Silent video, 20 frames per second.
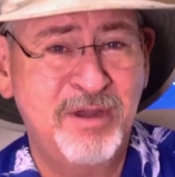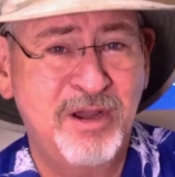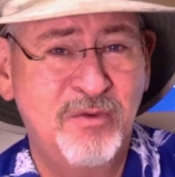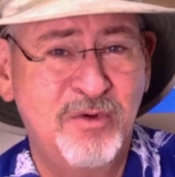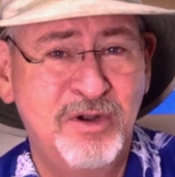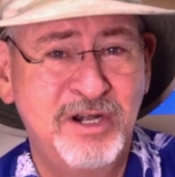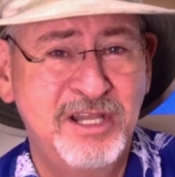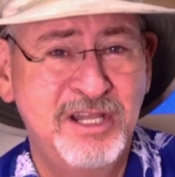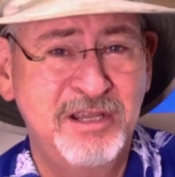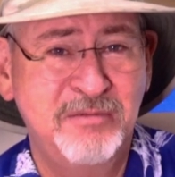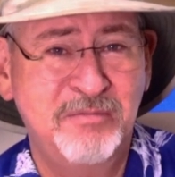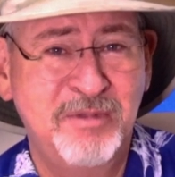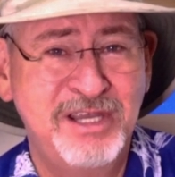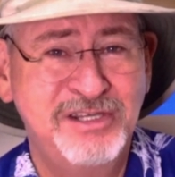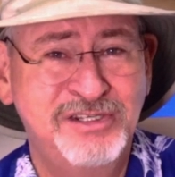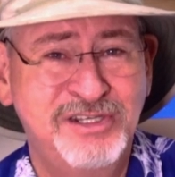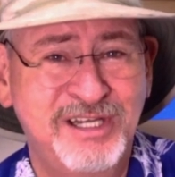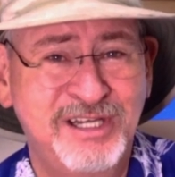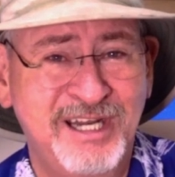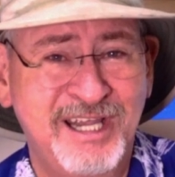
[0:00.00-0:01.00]
by one of the
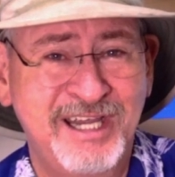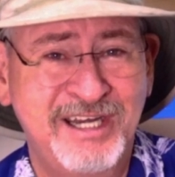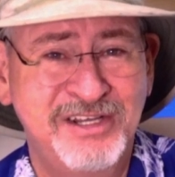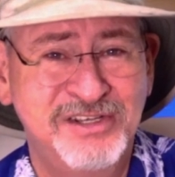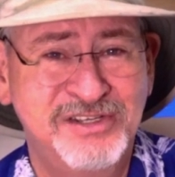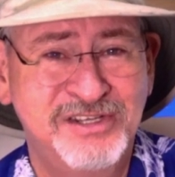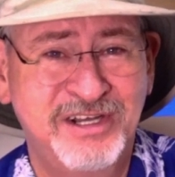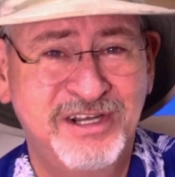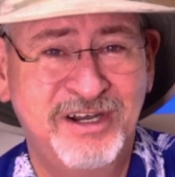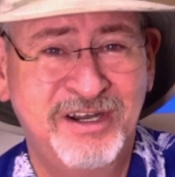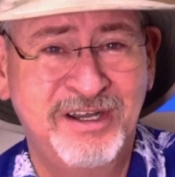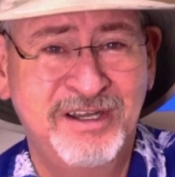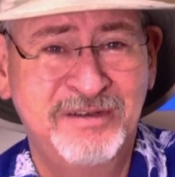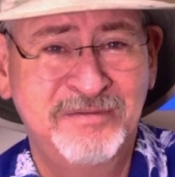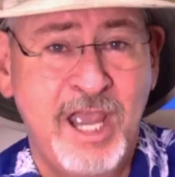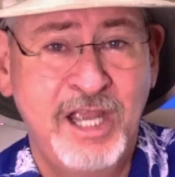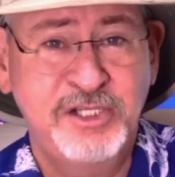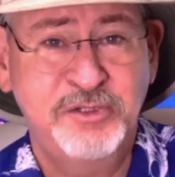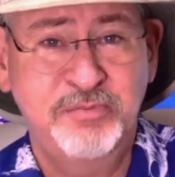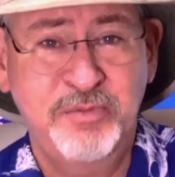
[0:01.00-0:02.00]
amazing ladies there.
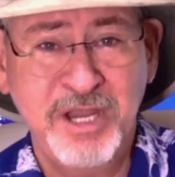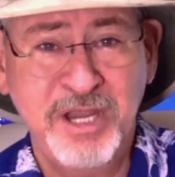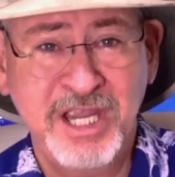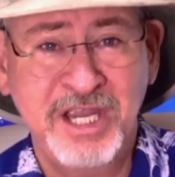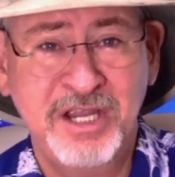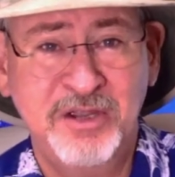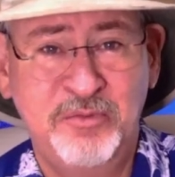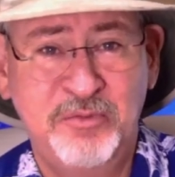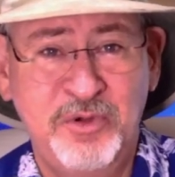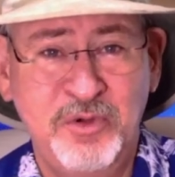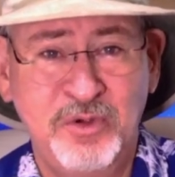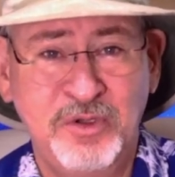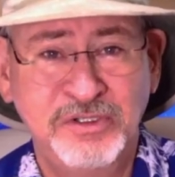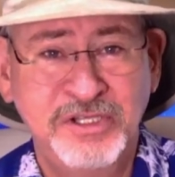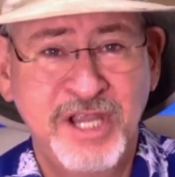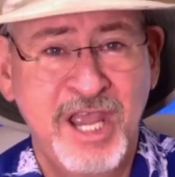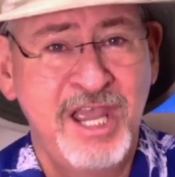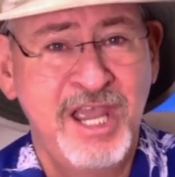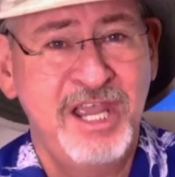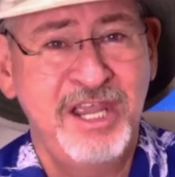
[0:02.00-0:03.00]
And speaking of
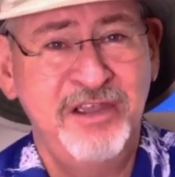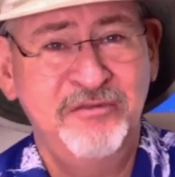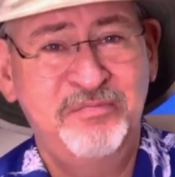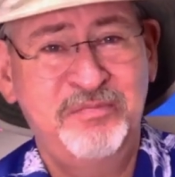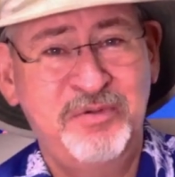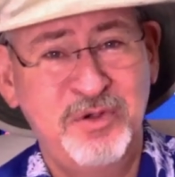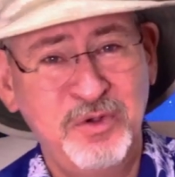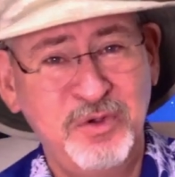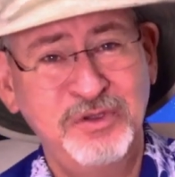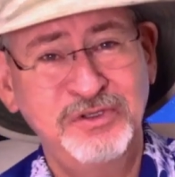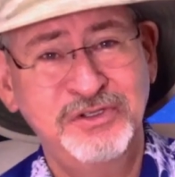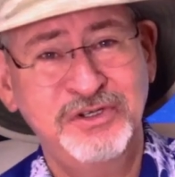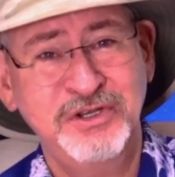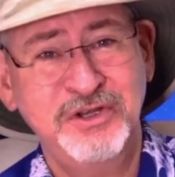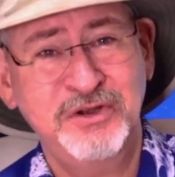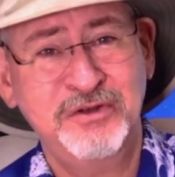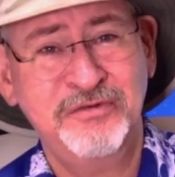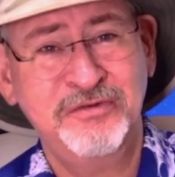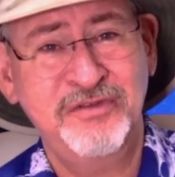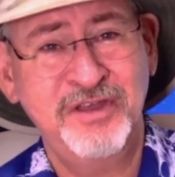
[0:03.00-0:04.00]
pools, if pools are
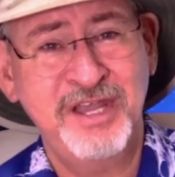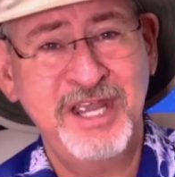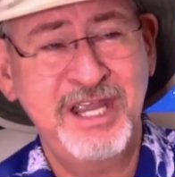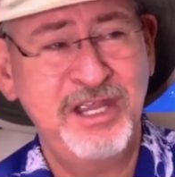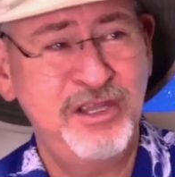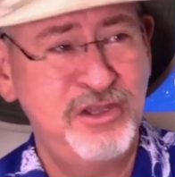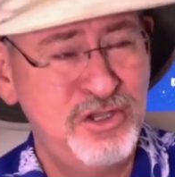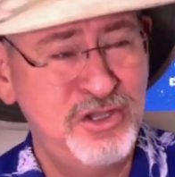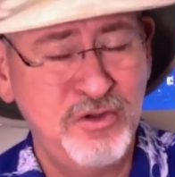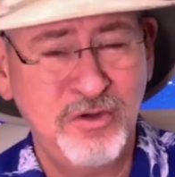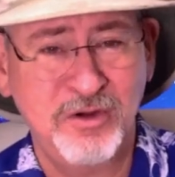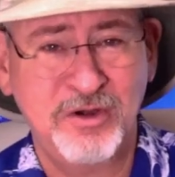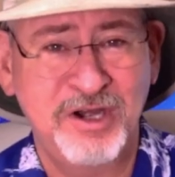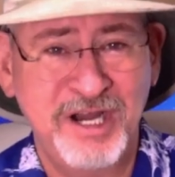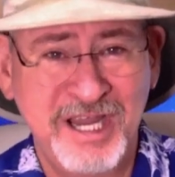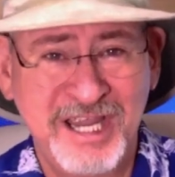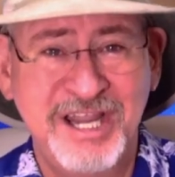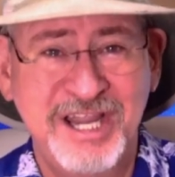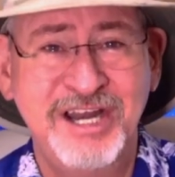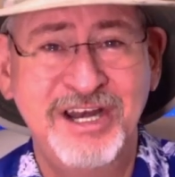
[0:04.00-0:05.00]
your thing, you are
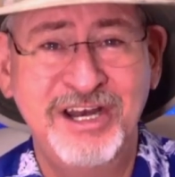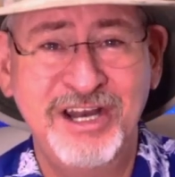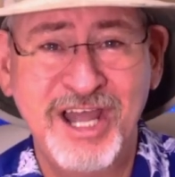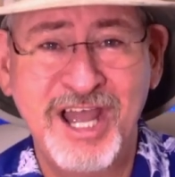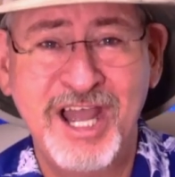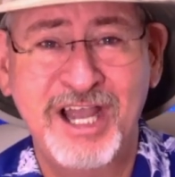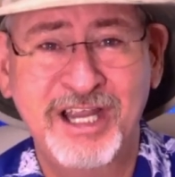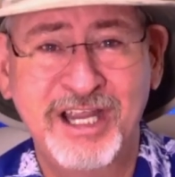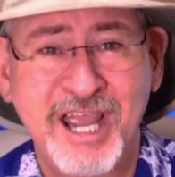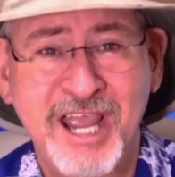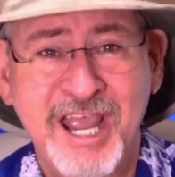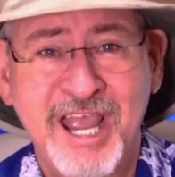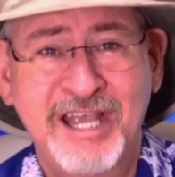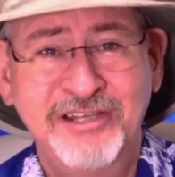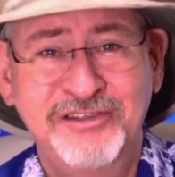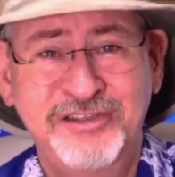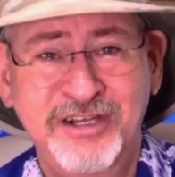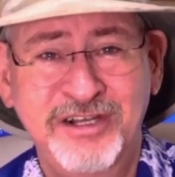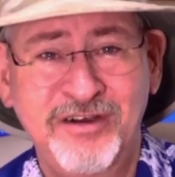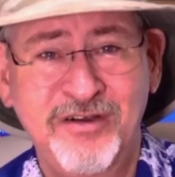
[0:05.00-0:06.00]
in luck,
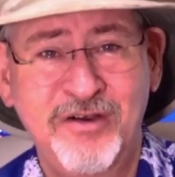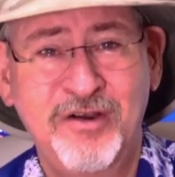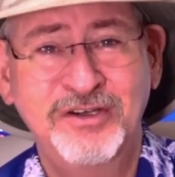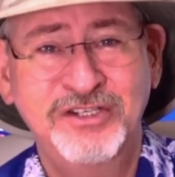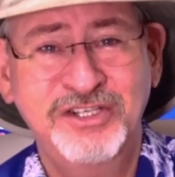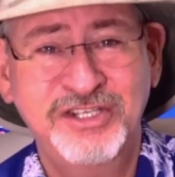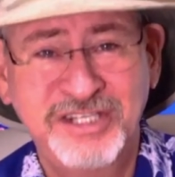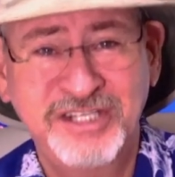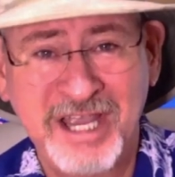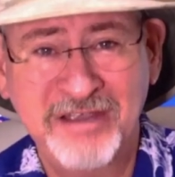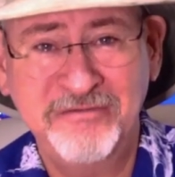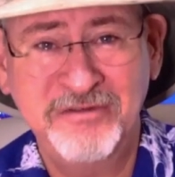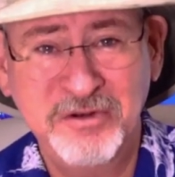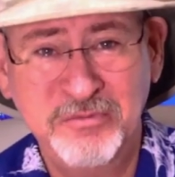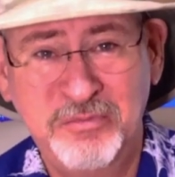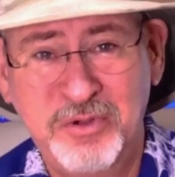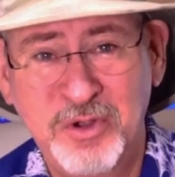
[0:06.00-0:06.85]
as there are 7